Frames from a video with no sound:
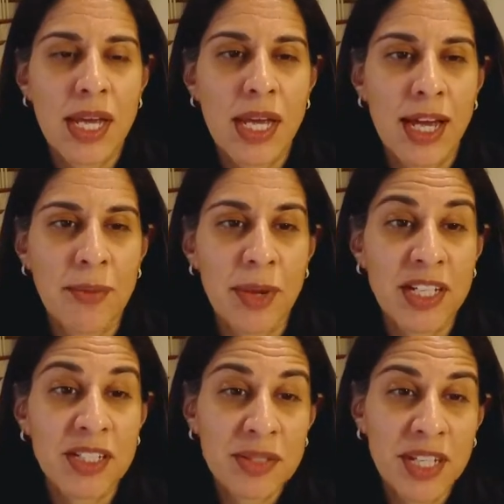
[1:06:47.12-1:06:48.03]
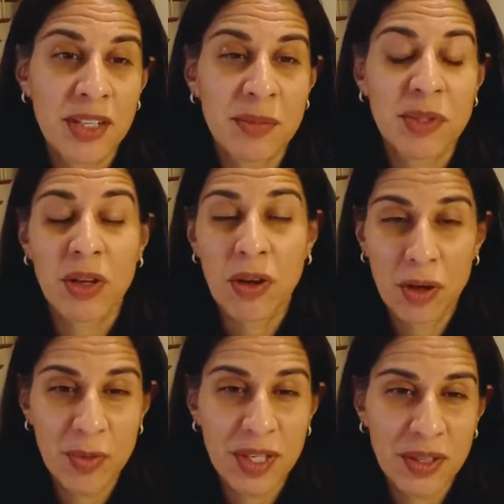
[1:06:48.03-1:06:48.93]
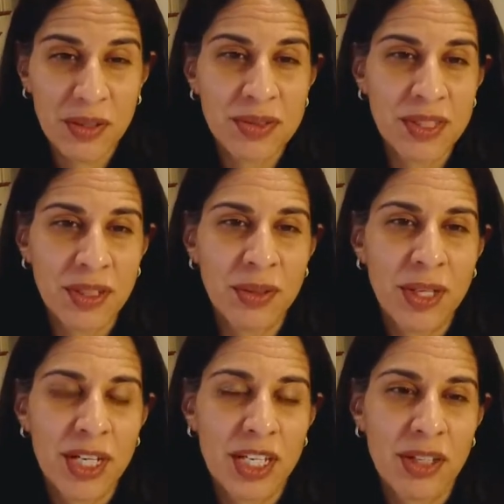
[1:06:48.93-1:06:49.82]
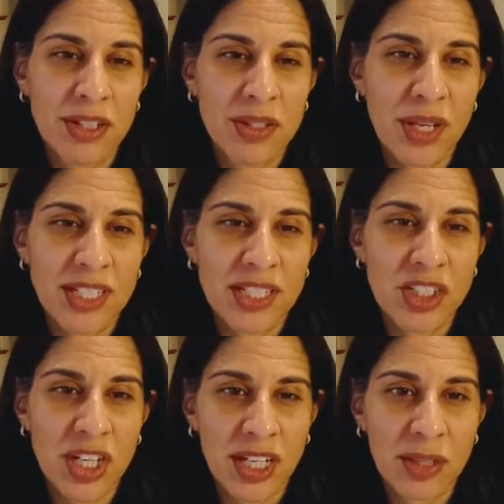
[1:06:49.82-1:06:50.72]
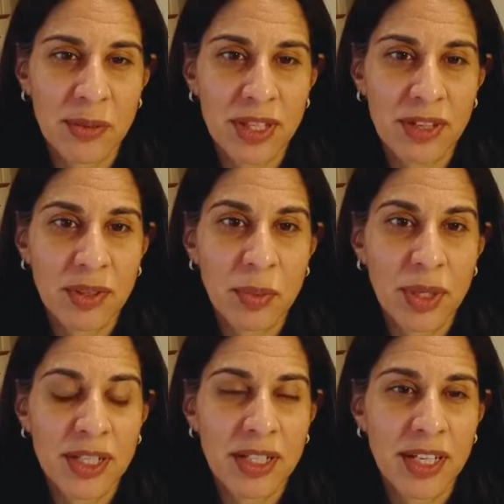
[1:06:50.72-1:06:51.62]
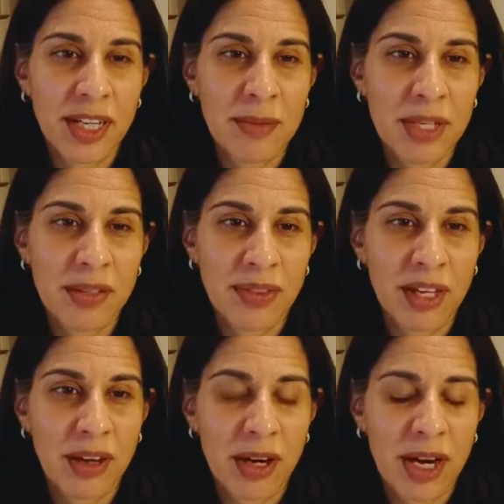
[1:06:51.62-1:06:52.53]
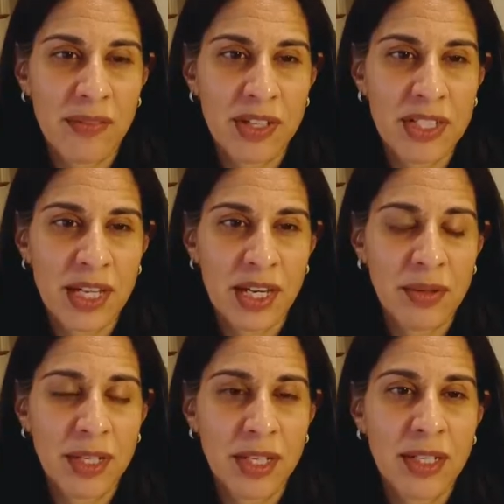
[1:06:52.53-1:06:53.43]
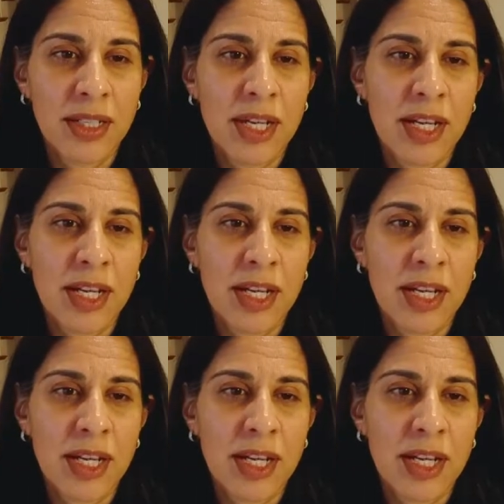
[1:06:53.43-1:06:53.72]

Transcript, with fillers: um, i do tell them to call me though so you know i do like to check in with everyone um, if they are having diarrhea